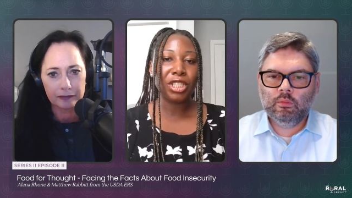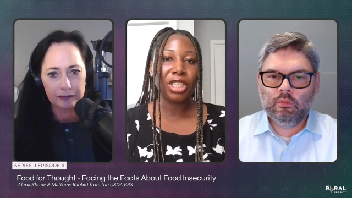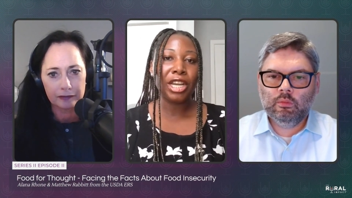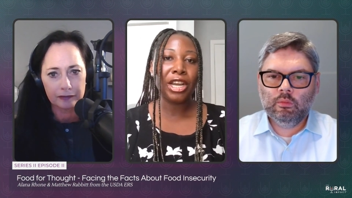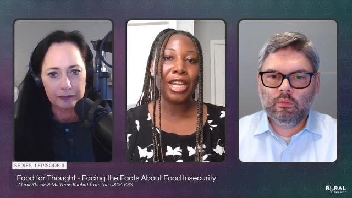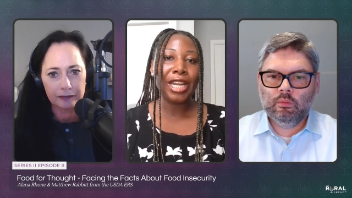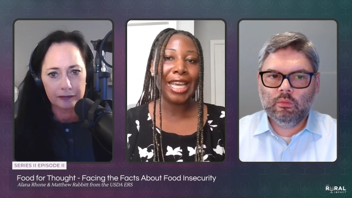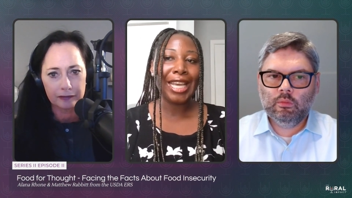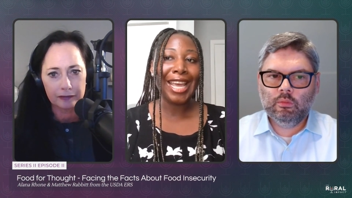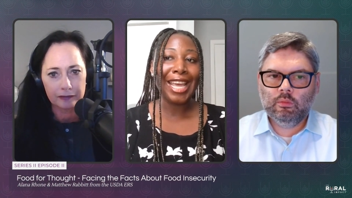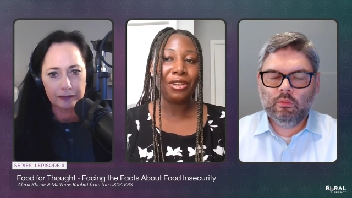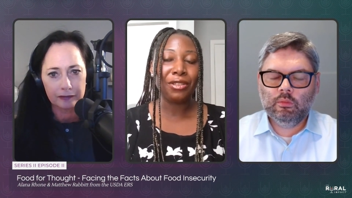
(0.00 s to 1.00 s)
Speaker 1: security
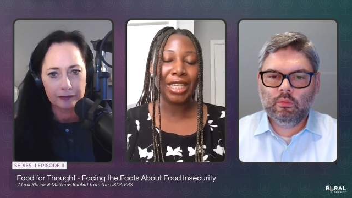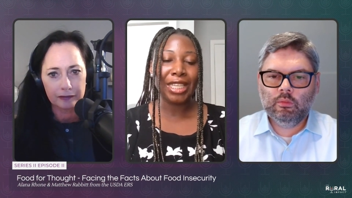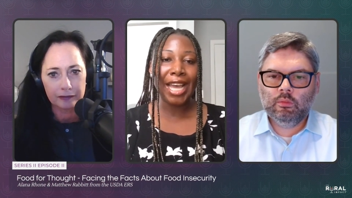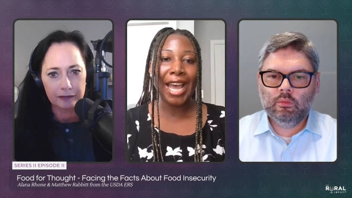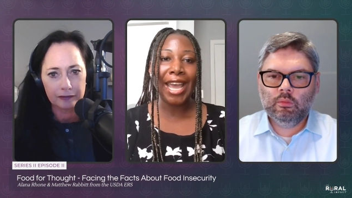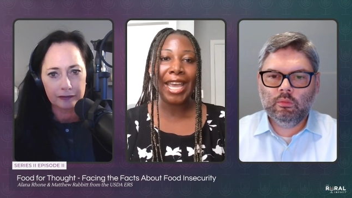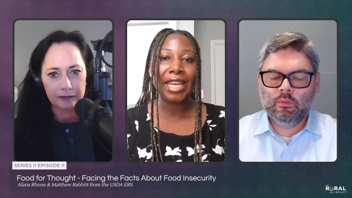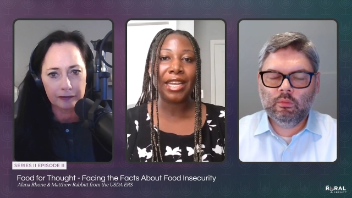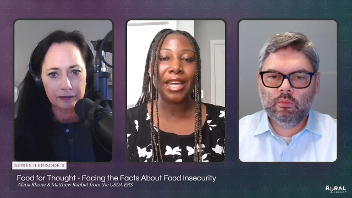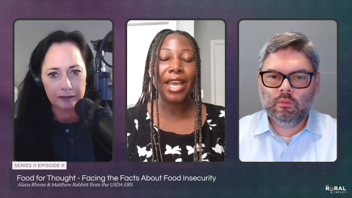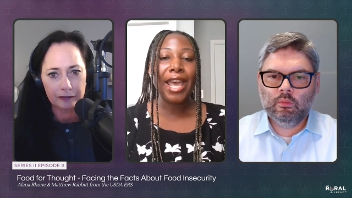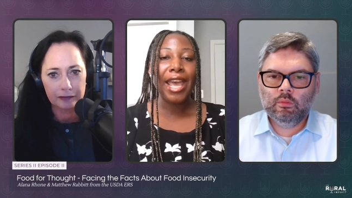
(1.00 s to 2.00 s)
and a healthy
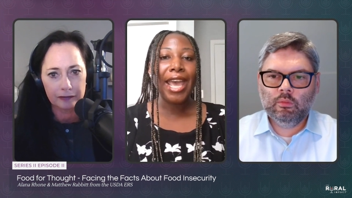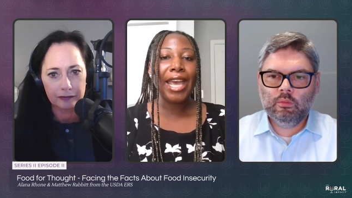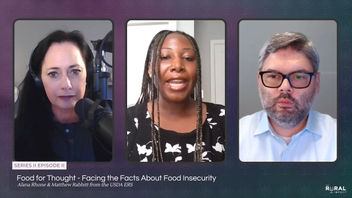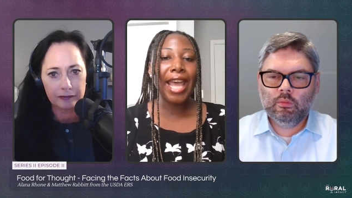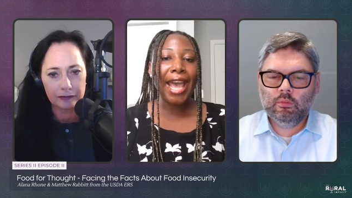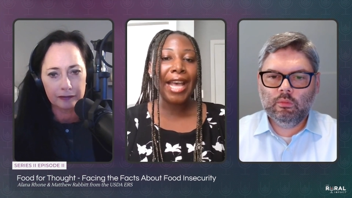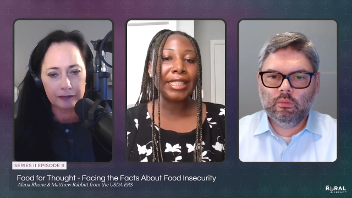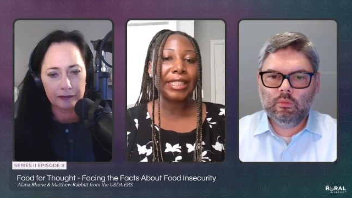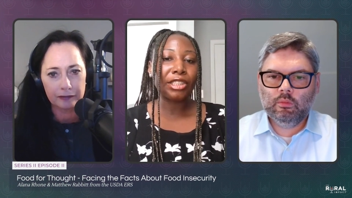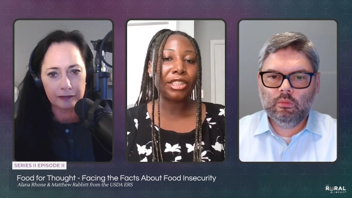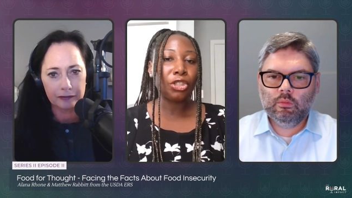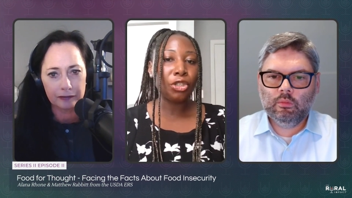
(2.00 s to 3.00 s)
diet. And
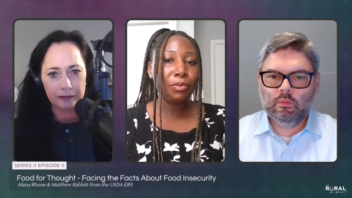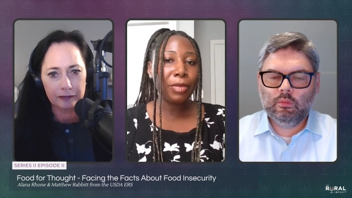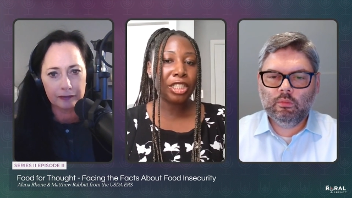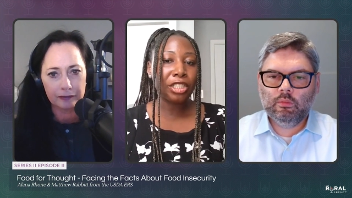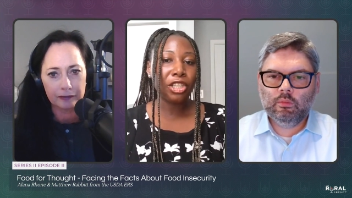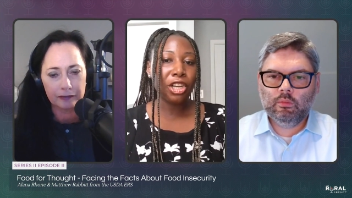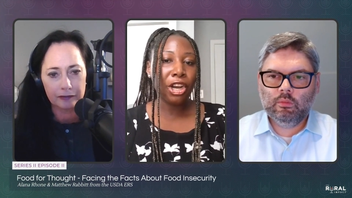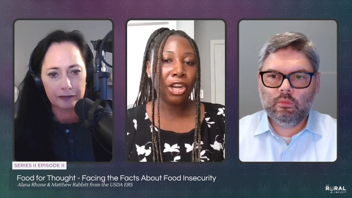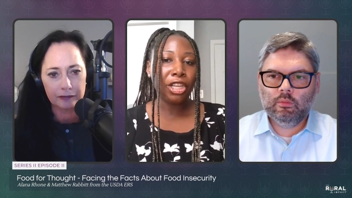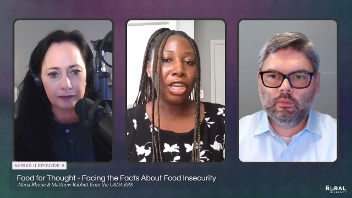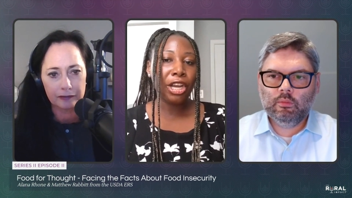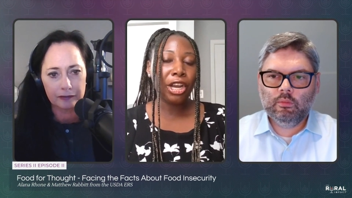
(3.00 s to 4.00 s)
as mm-hmm. you mentioned
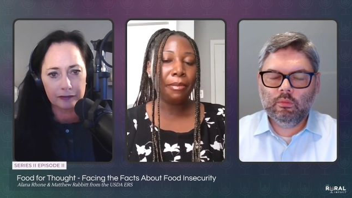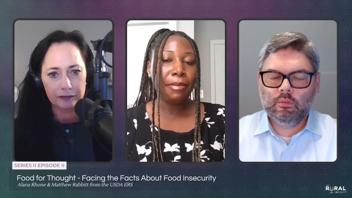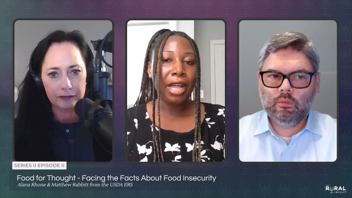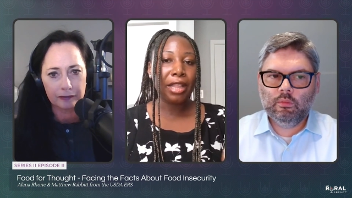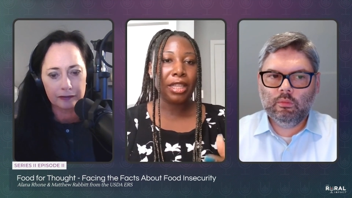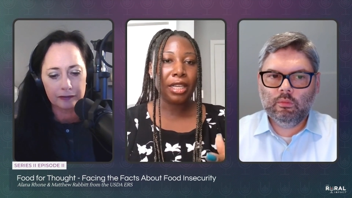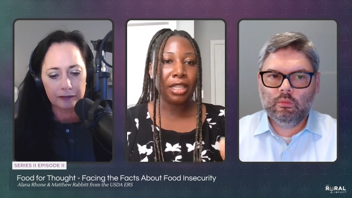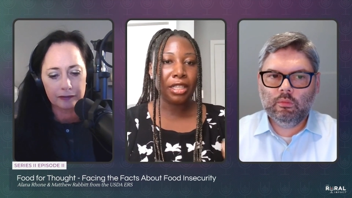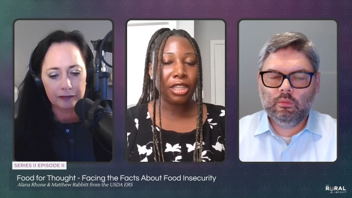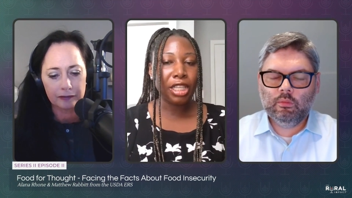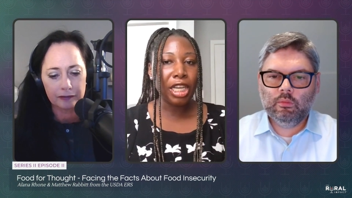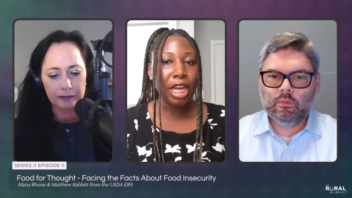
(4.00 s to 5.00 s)
earlier about
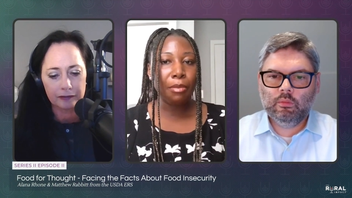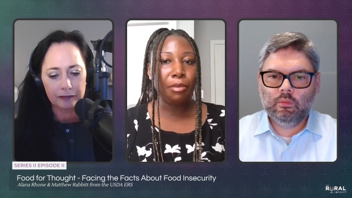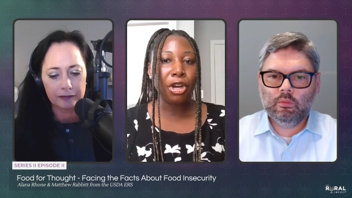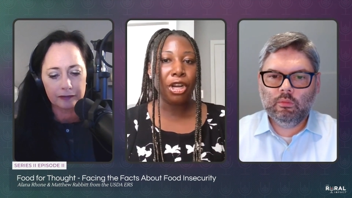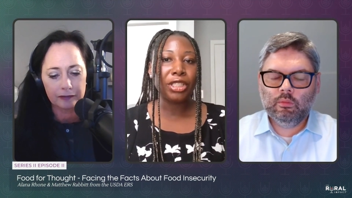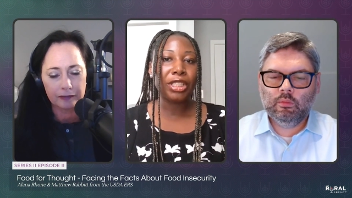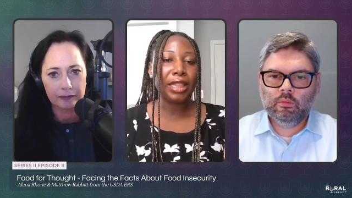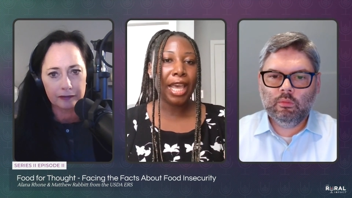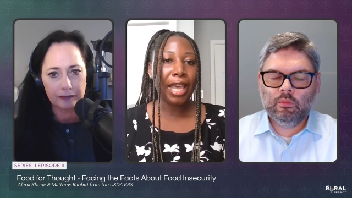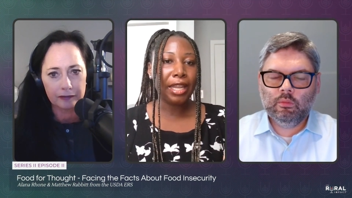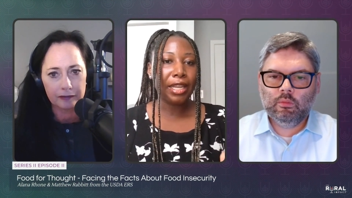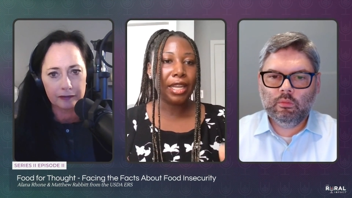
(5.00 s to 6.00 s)
the the numbers
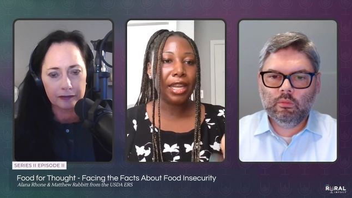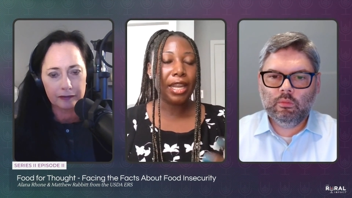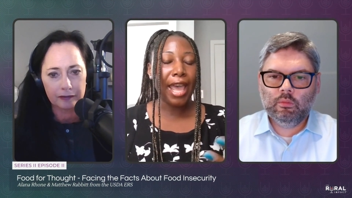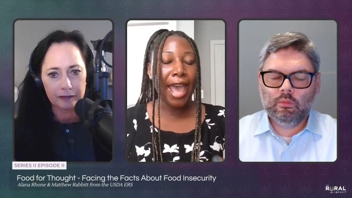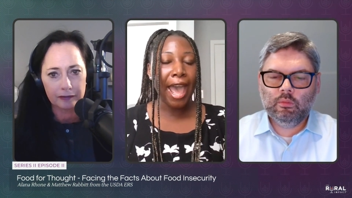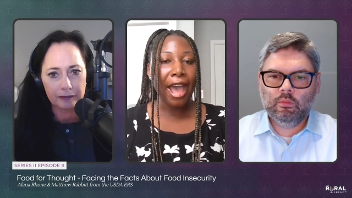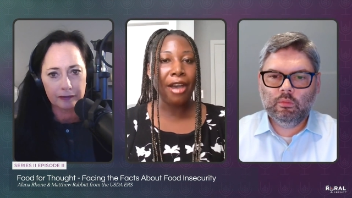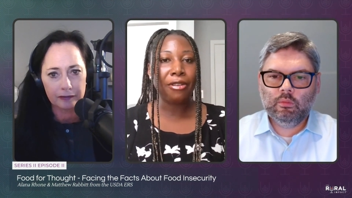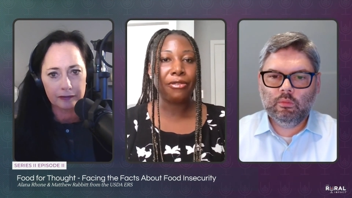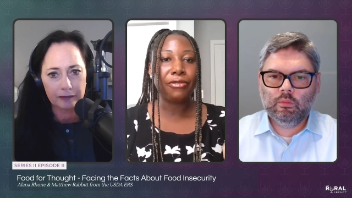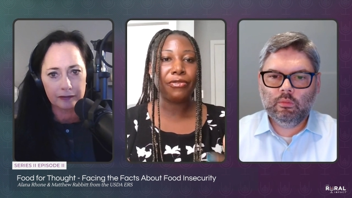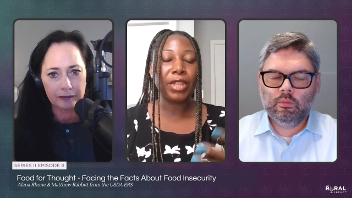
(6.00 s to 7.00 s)
that
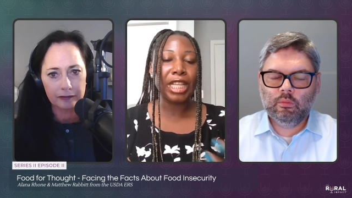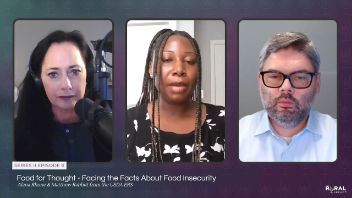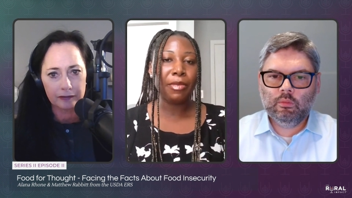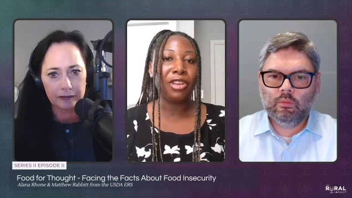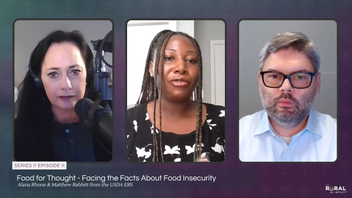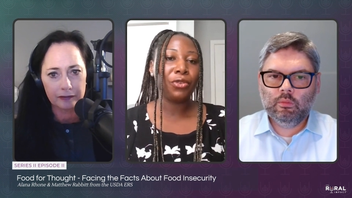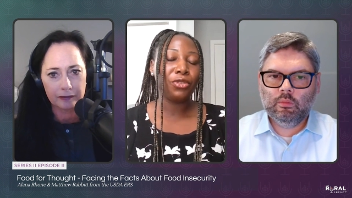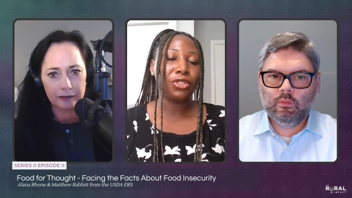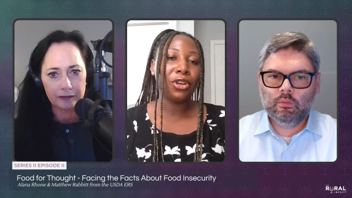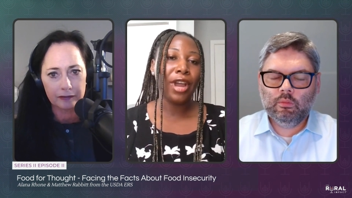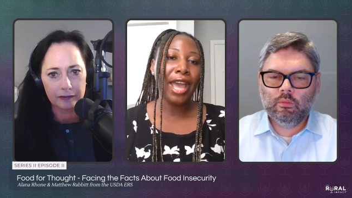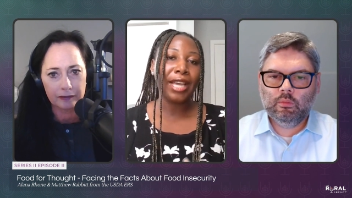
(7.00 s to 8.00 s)
have limited
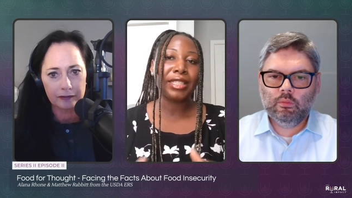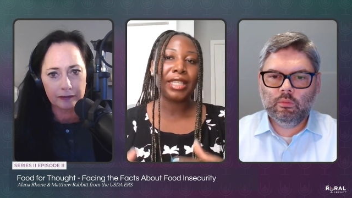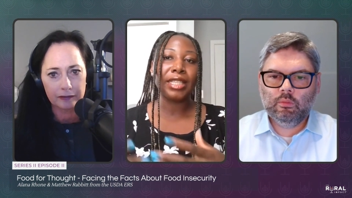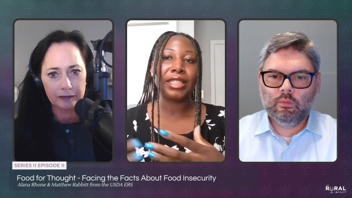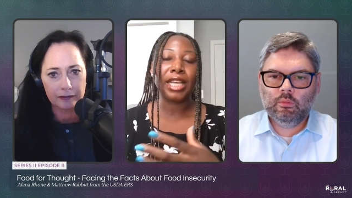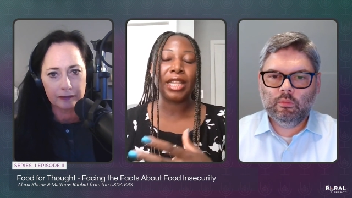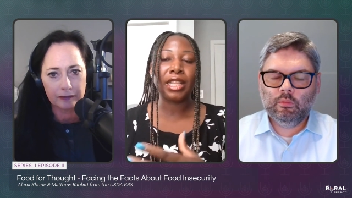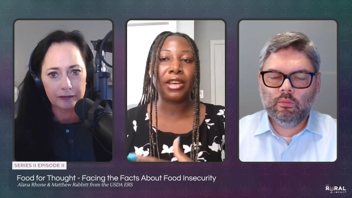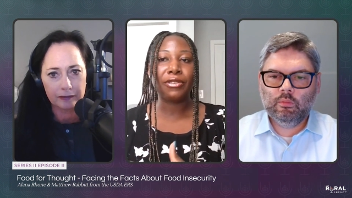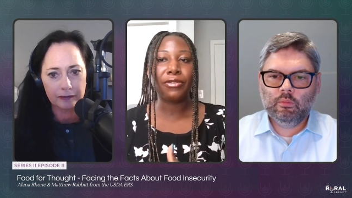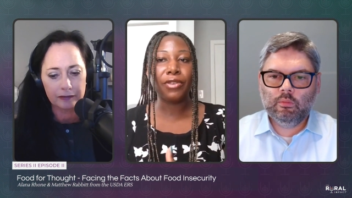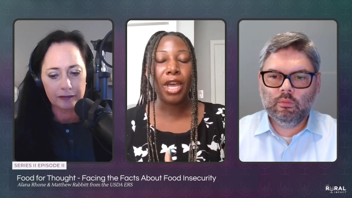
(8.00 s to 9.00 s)
food store access and
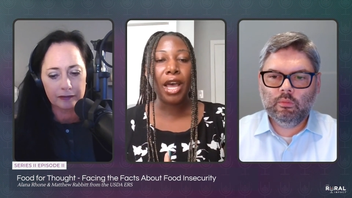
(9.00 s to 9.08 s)
live